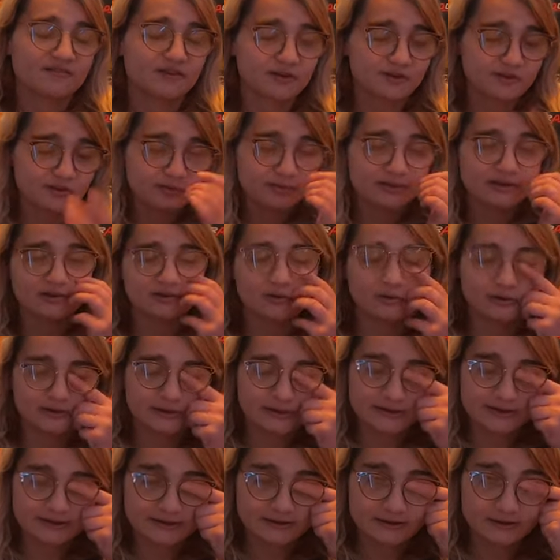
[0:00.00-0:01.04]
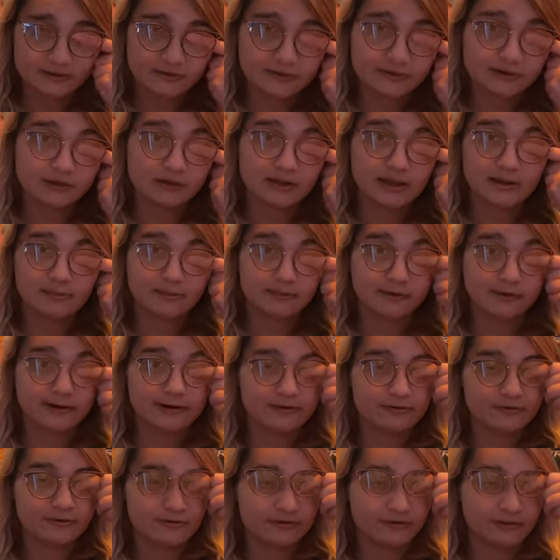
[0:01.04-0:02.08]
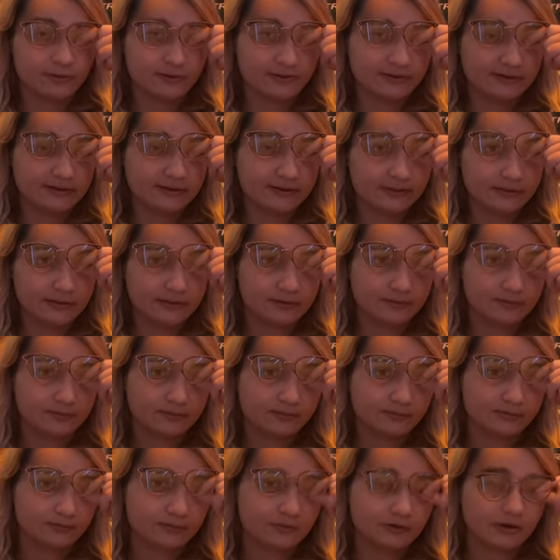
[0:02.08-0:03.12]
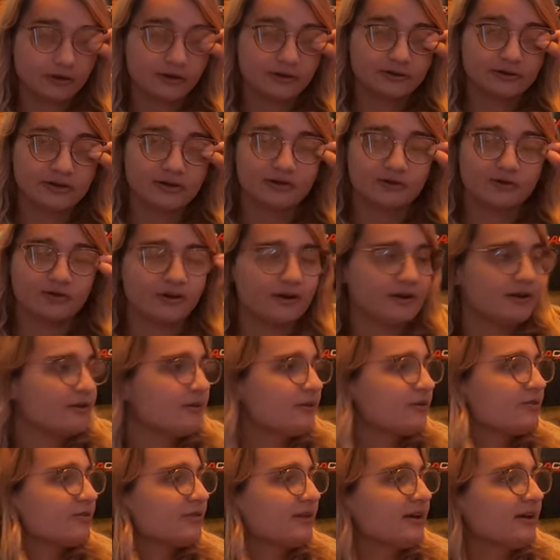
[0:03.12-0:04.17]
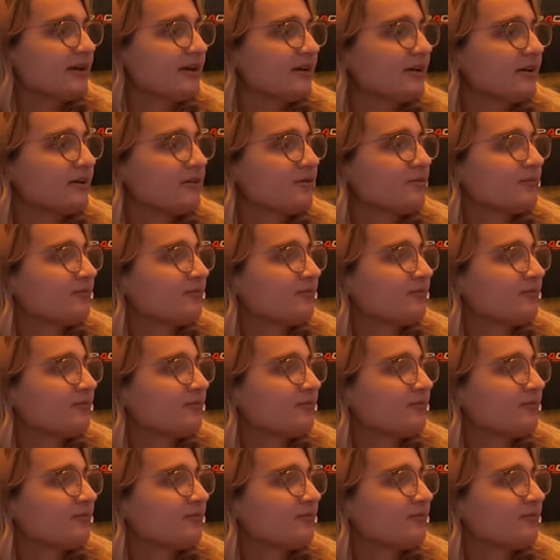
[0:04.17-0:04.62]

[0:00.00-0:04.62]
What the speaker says: I've also been doing, like, collaborations with other content creators, like,